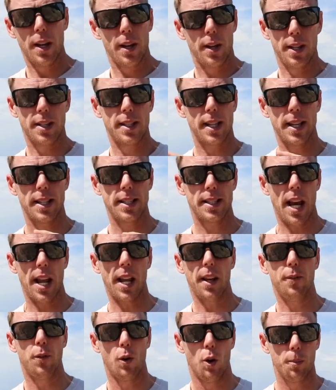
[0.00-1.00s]
You see a
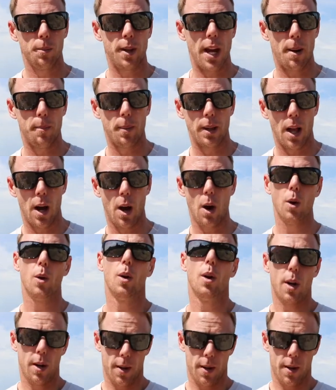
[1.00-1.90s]
static form down below.